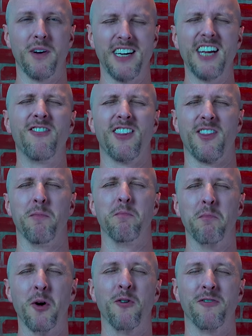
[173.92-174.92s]
When even the
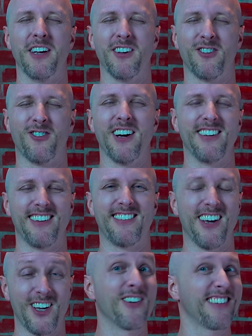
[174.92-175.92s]
movie is trying to
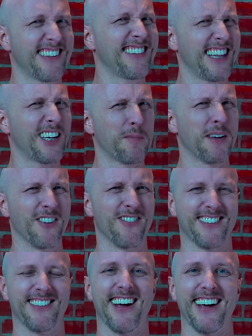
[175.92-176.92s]
tell you, it's a little bit of
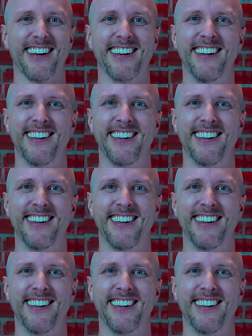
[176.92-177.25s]
a sign.